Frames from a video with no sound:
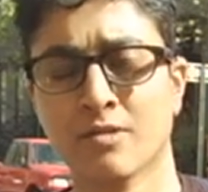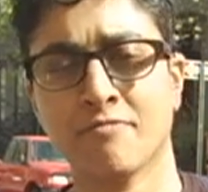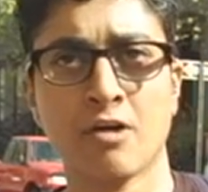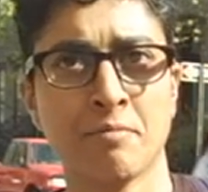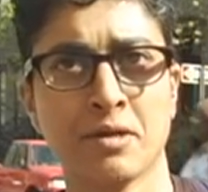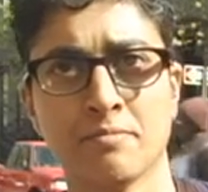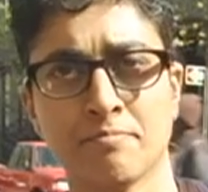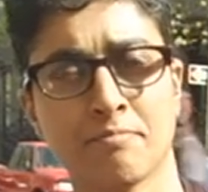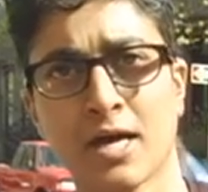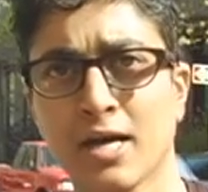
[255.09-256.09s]
vomit
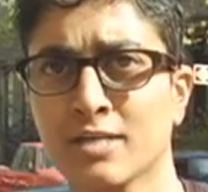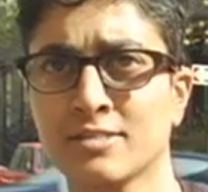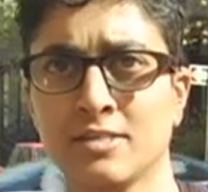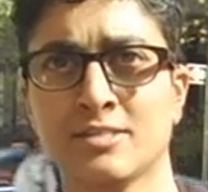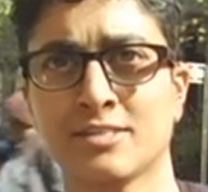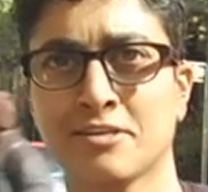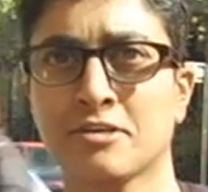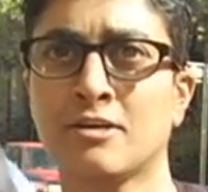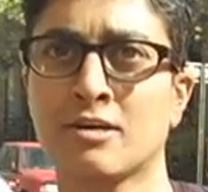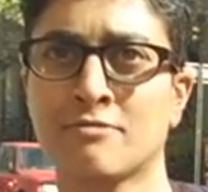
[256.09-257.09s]
bags inside the
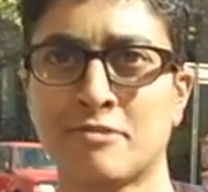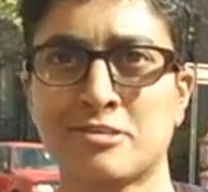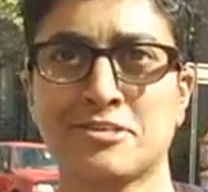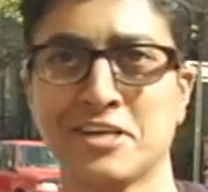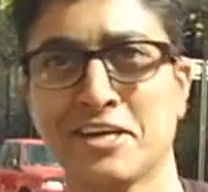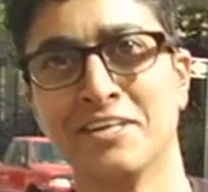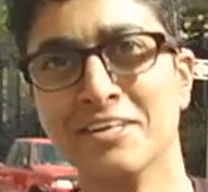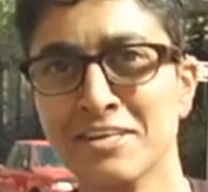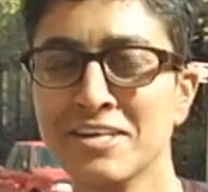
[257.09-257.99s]
car, first aid.